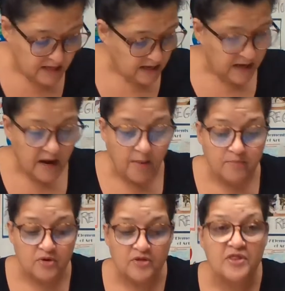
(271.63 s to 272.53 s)

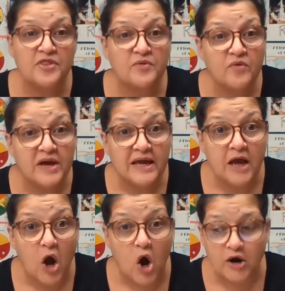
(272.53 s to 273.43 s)
Number 3
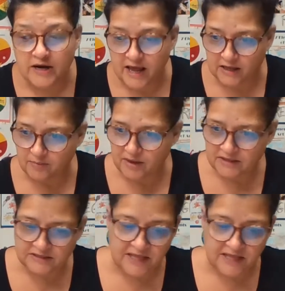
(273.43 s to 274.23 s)
art element